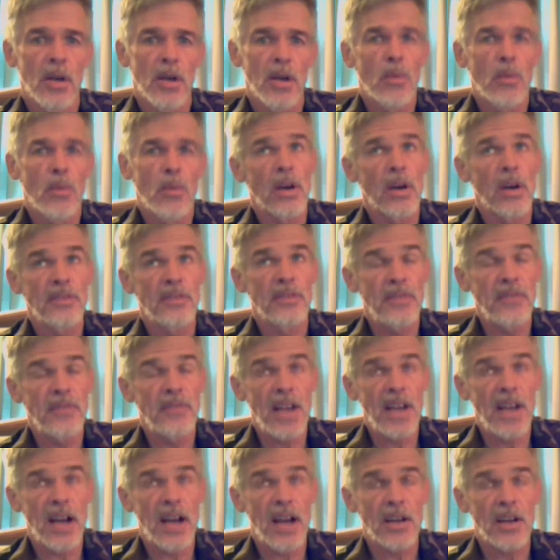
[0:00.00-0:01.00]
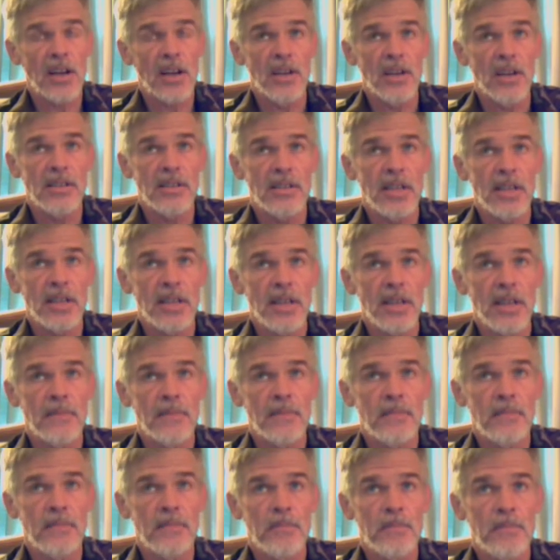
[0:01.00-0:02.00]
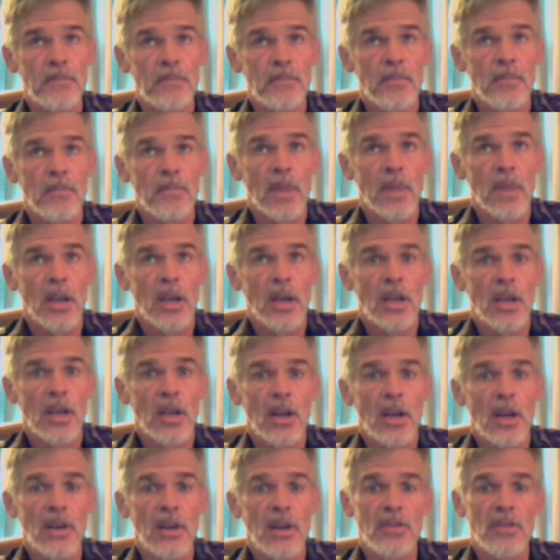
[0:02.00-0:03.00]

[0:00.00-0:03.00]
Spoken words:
Whereas fiat currency, as